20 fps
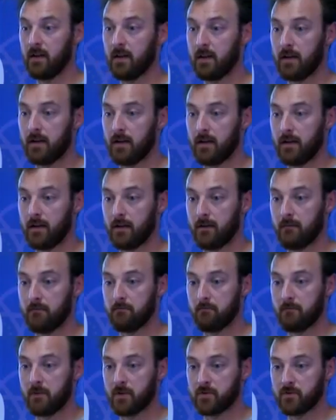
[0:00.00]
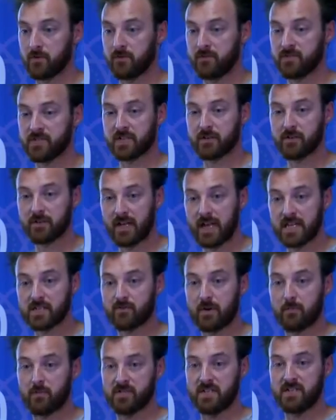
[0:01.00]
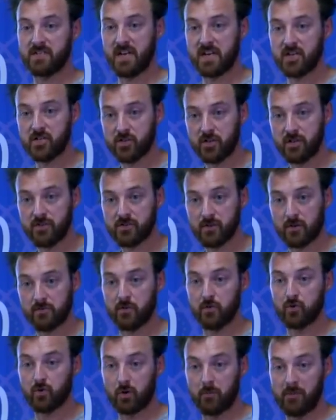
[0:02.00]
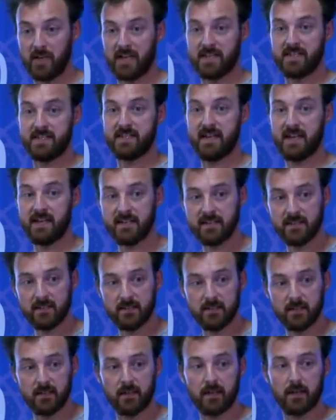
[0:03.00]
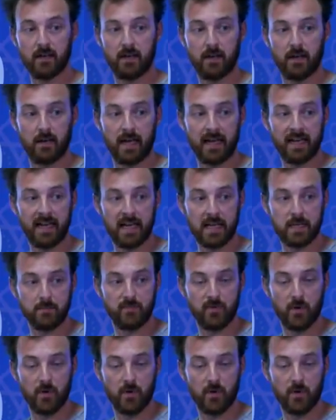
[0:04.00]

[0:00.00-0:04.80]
sort of serialized representations of your normalized data and keep